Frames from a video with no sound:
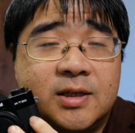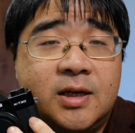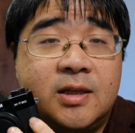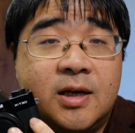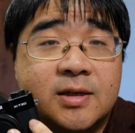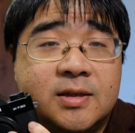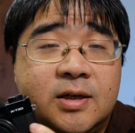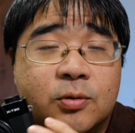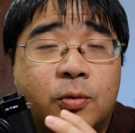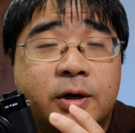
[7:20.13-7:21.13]
in the
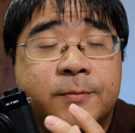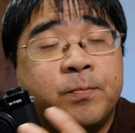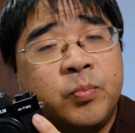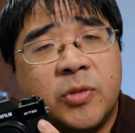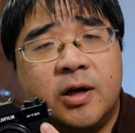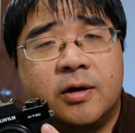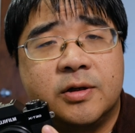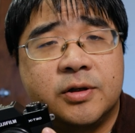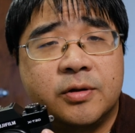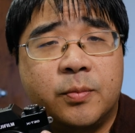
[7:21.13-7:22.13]
X-T20 and
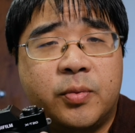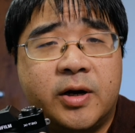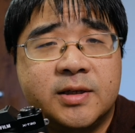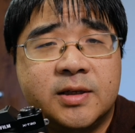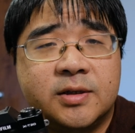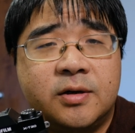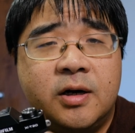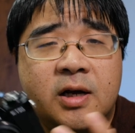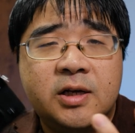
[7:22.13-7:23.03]
also the processor.